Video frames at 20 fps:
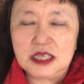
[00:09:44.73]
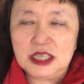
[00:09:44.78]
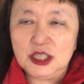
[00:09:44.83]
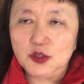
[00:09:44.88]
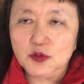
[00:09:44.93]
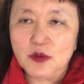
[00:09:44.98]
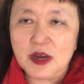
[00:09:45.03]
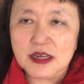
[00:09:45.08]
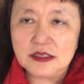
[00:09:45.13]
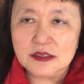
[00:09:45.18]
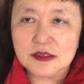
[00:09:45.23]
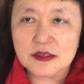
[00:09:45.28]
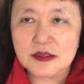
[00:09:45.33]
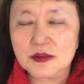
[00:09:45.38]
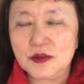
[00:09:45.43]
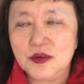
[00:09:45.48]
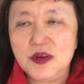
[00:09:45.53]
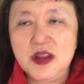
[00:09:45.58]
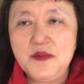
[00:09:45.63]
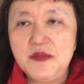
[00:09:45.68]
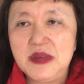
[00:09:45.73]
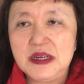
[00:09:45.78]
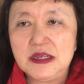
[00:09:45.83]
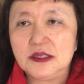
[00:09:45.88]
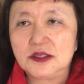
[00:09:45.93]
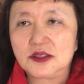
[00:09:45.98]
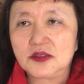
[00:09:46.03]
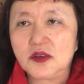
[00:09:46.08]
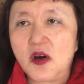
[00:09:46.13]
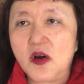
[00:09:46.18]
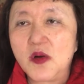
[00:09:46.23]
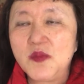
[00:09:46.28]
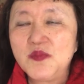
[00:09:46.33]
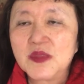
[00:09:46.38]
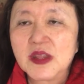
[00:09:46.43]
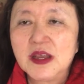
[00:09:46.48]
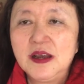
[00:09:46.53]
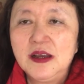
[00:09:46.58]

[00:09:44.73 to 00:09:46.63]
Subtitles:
Each one is 30 minutes long.